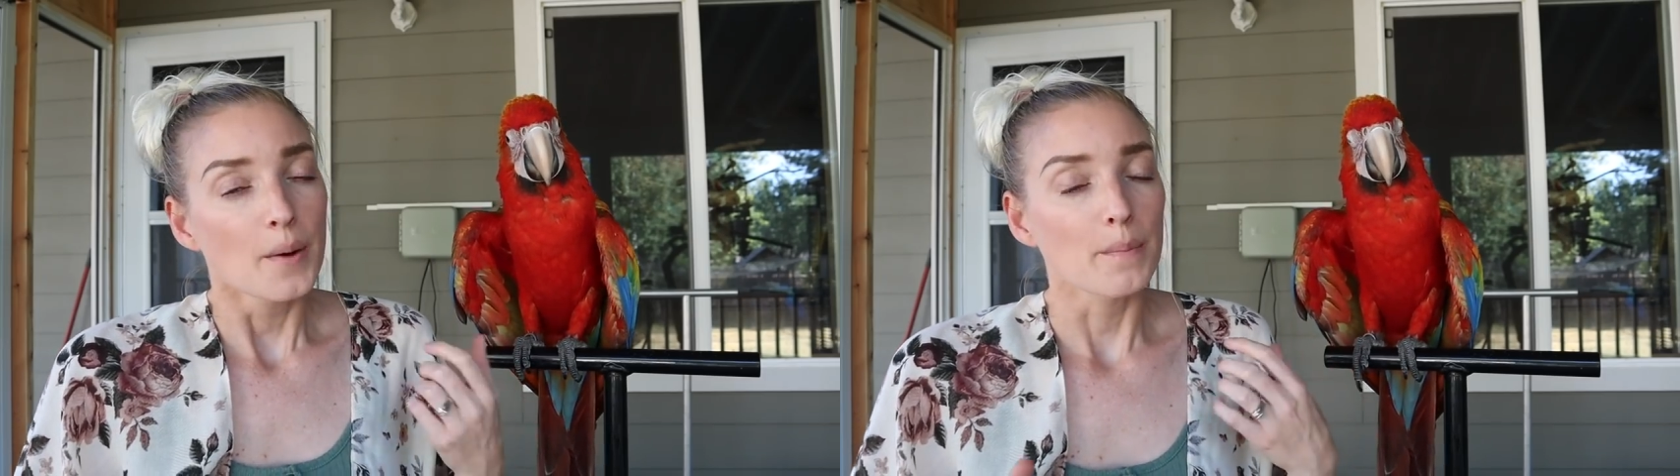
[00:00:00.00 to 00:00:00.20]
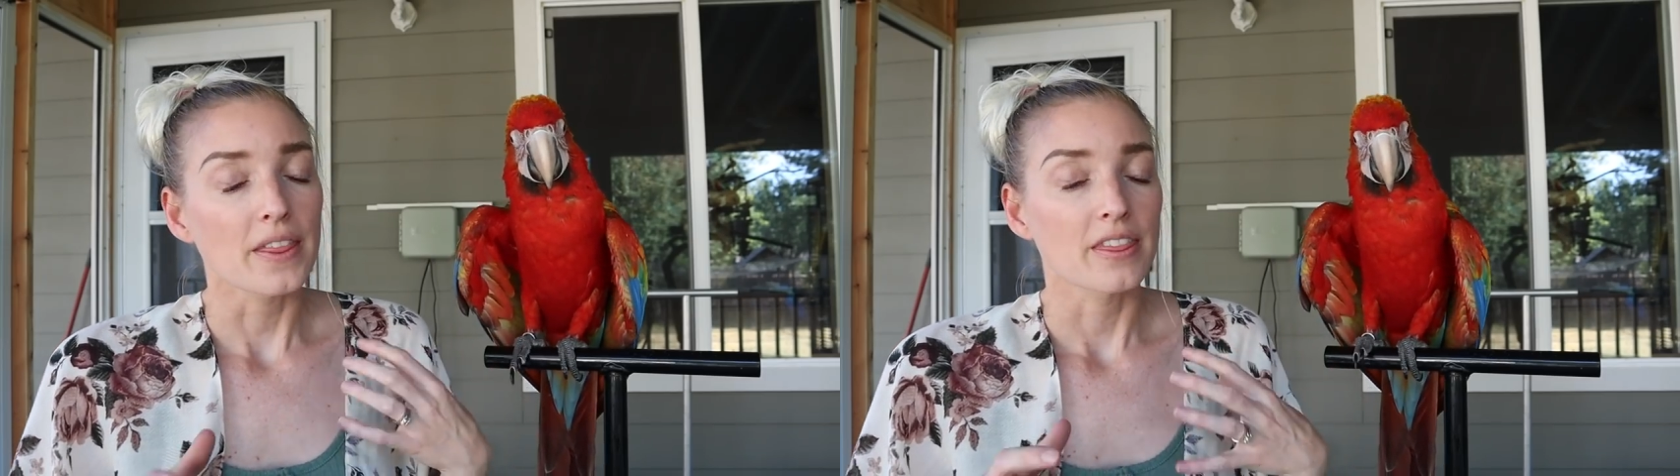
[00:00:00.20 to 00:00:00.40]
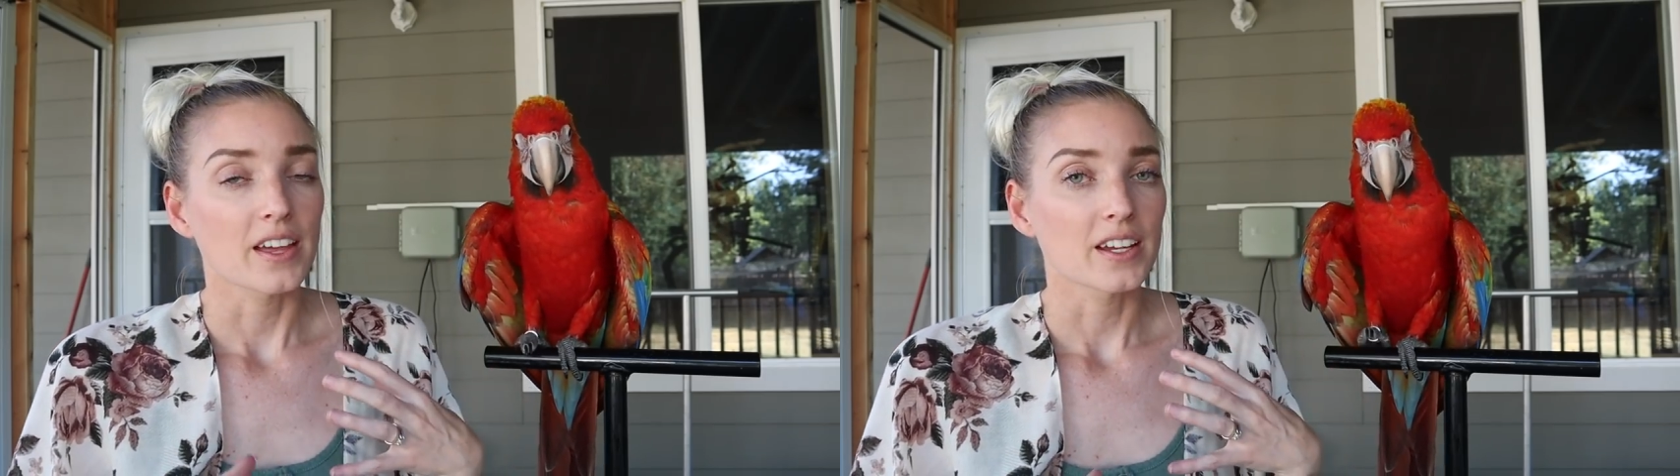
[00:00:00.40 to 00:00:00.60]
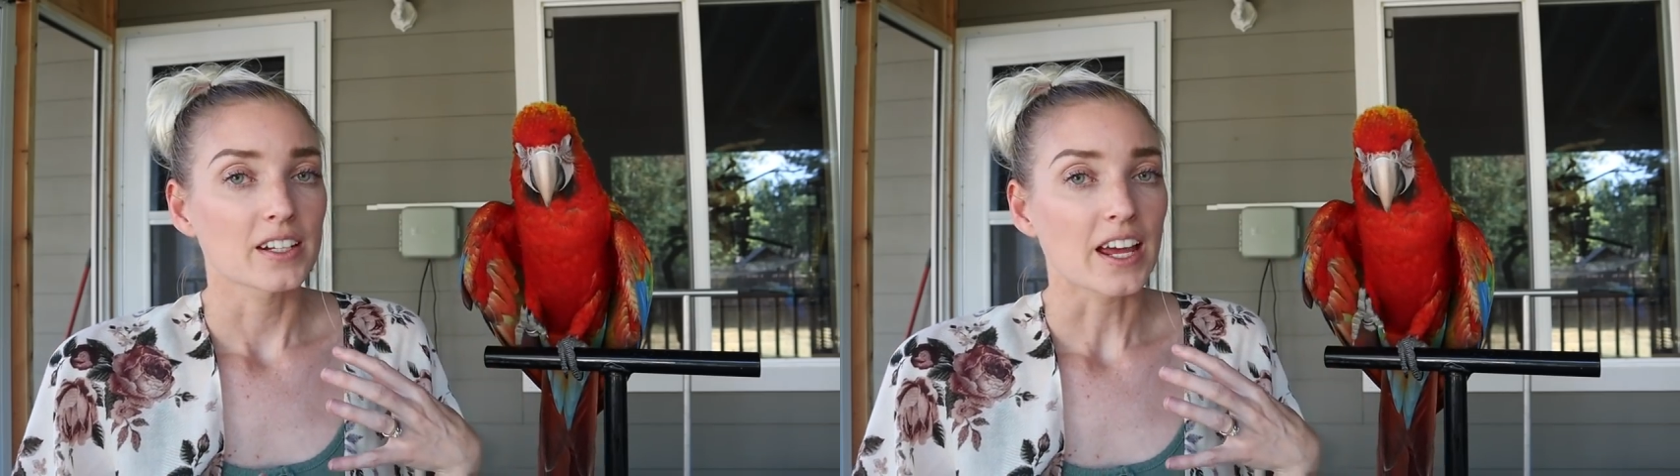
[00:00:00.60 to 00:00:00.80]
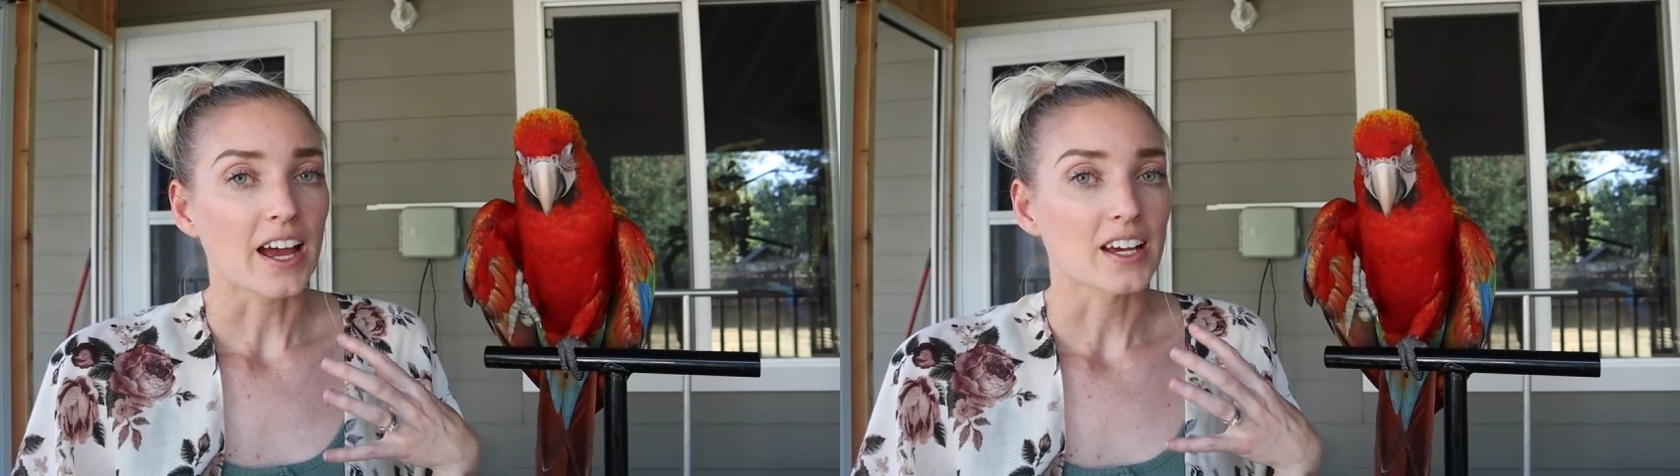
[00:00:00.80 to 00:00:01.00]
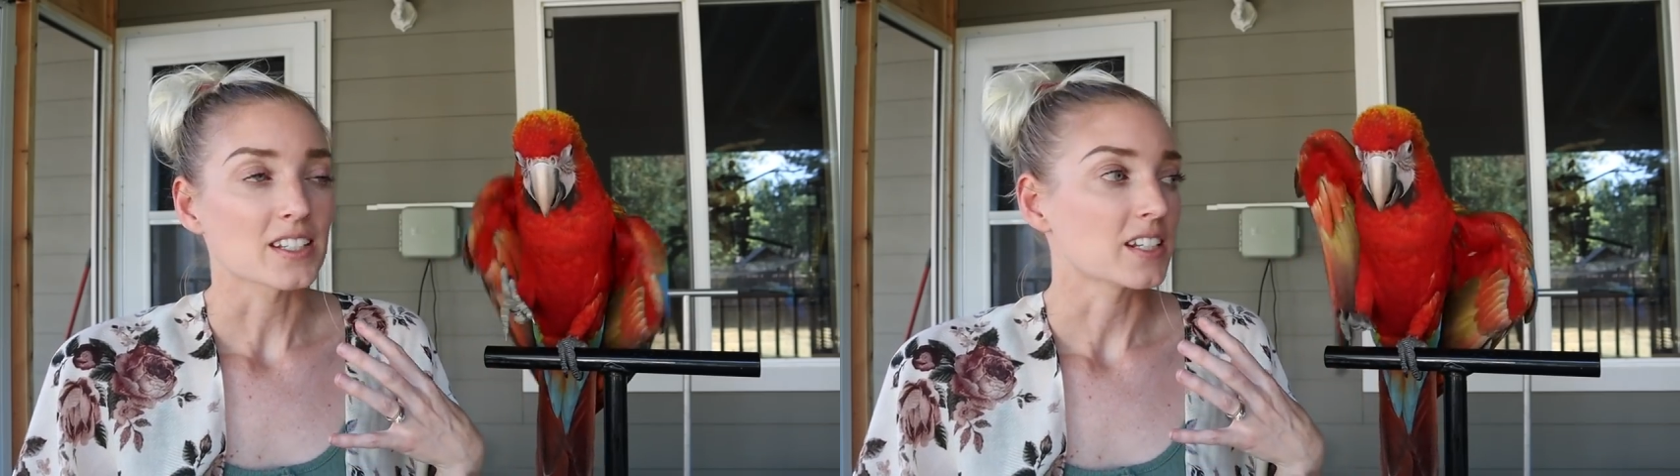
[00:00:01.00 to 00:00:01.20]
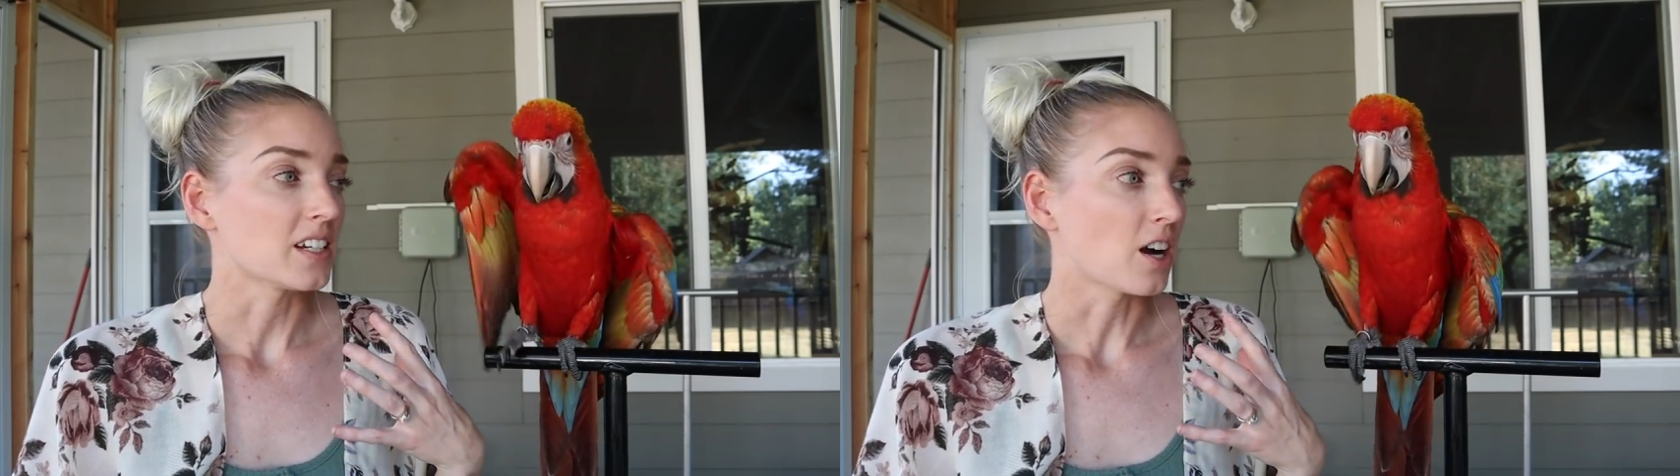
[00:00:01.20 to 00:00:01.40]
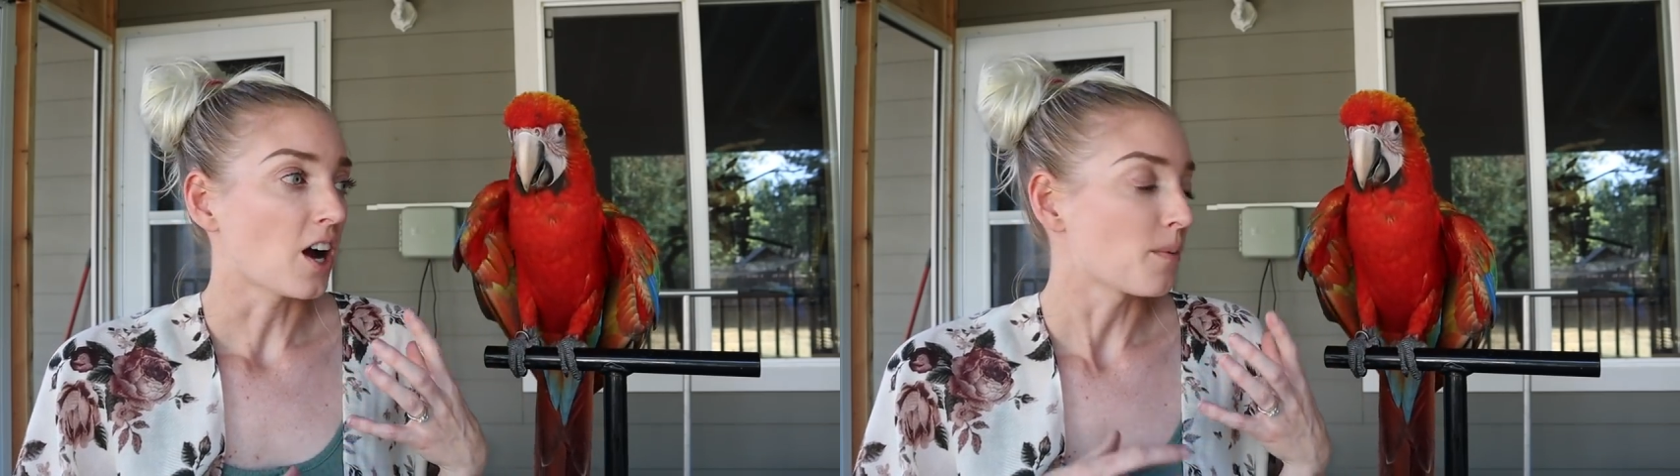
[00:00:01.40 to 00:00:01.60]
but then as he
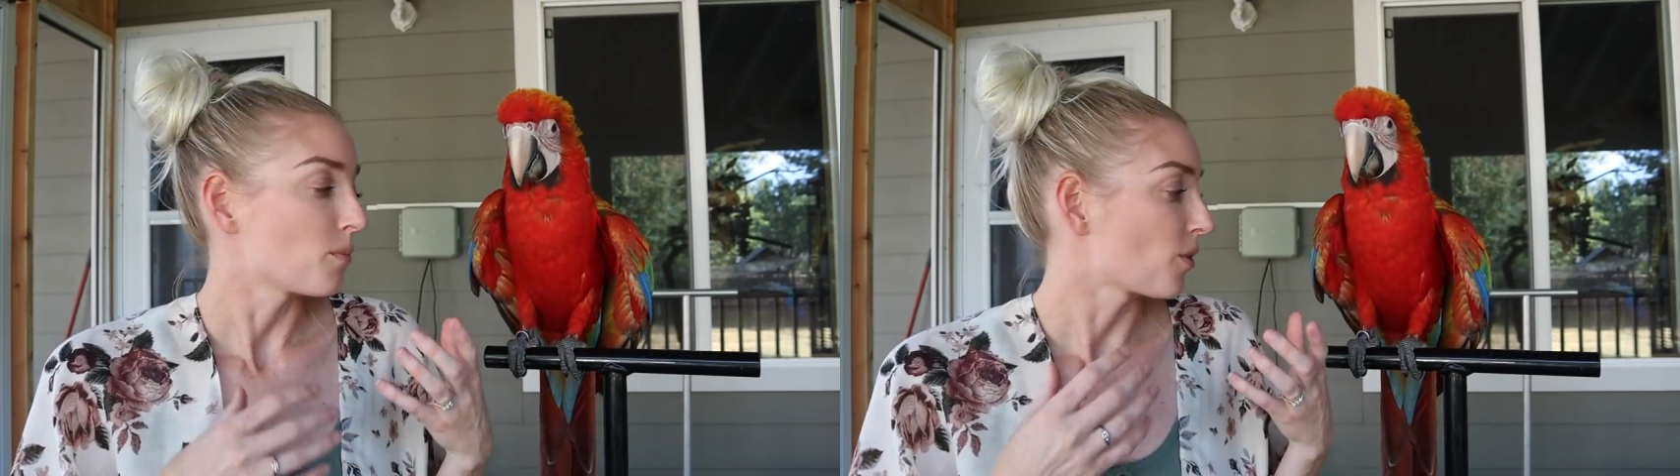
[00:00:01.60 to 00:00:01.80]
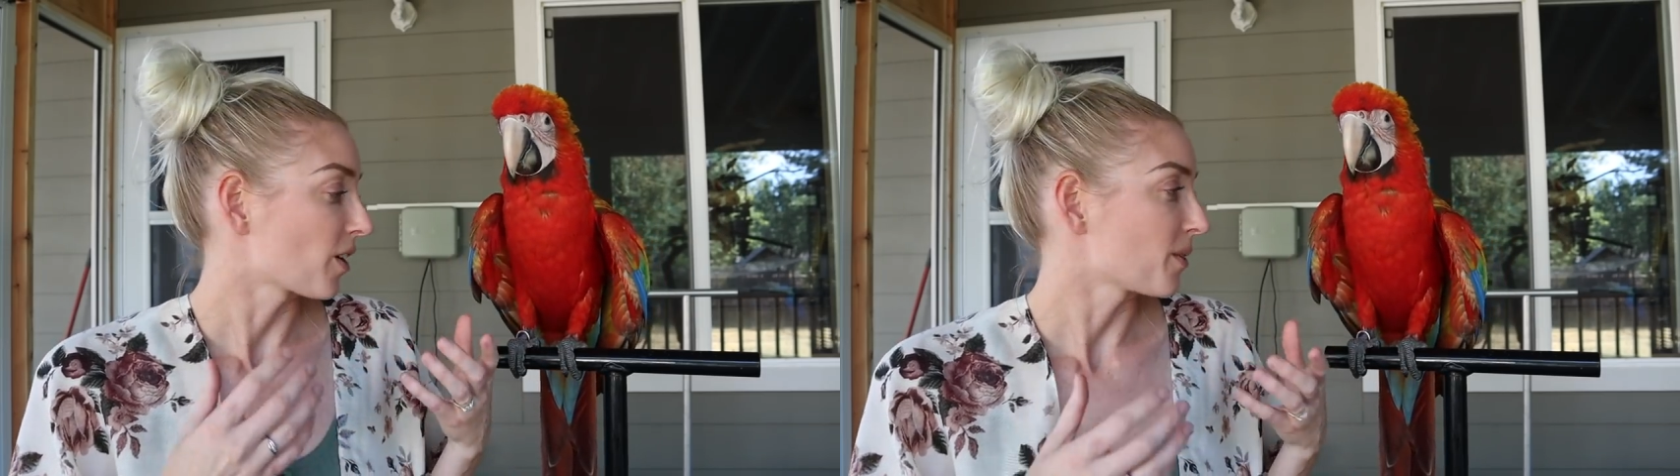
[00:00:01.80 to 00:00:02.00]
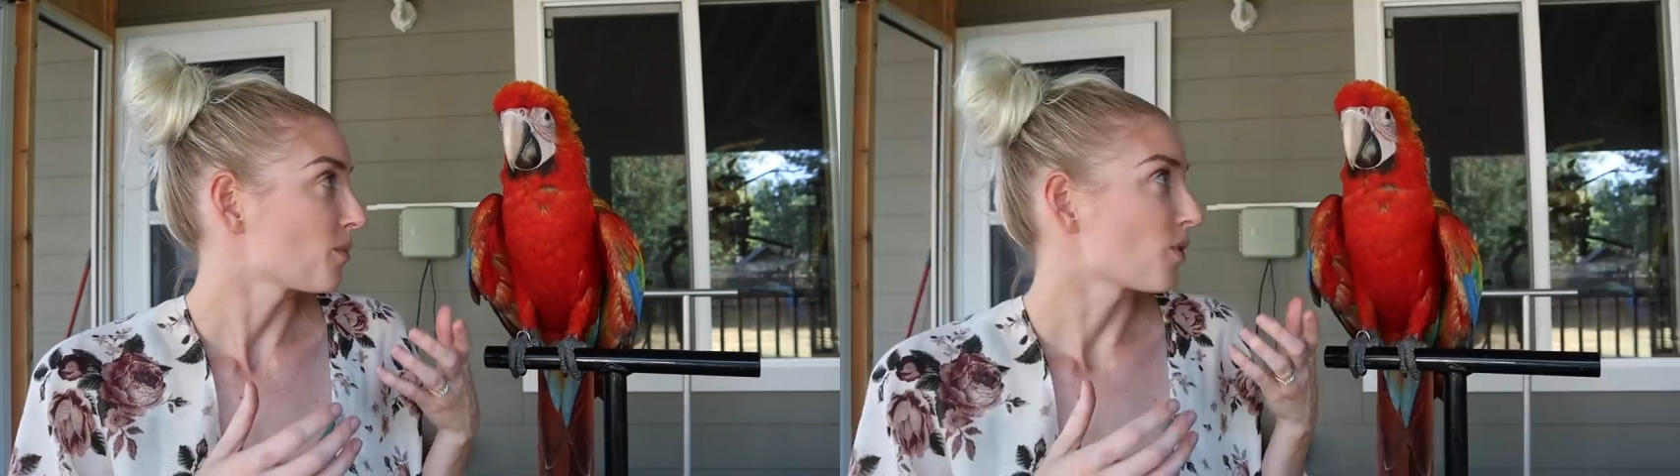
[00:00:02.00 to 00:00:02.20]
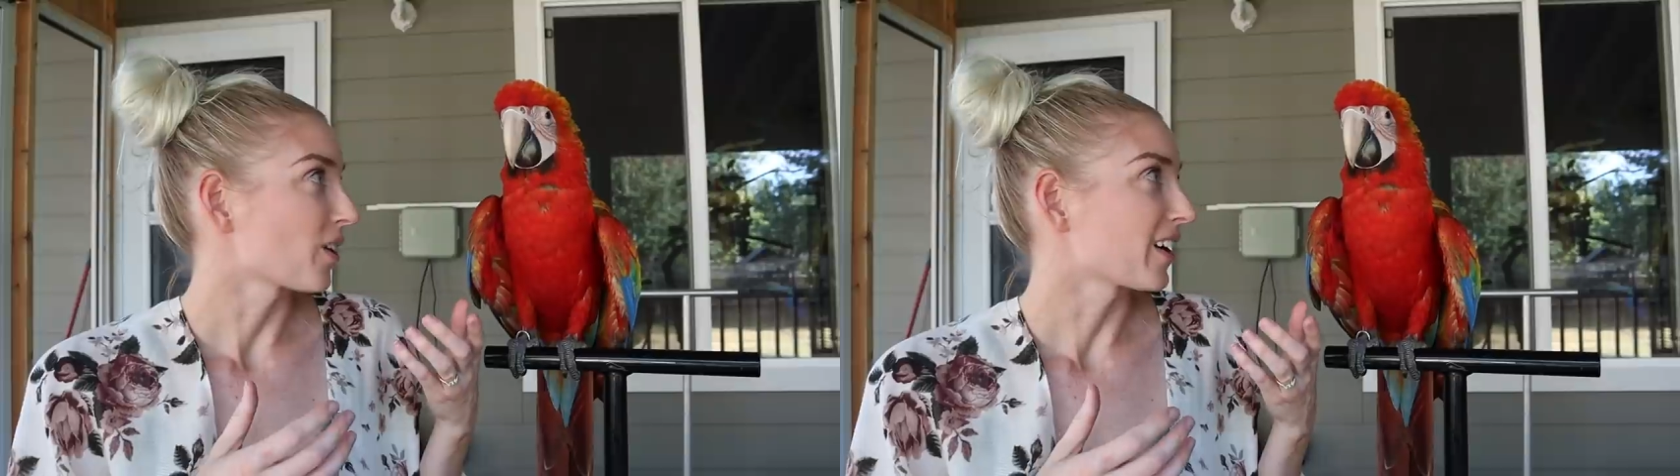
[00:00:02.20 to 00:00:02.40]
got more and more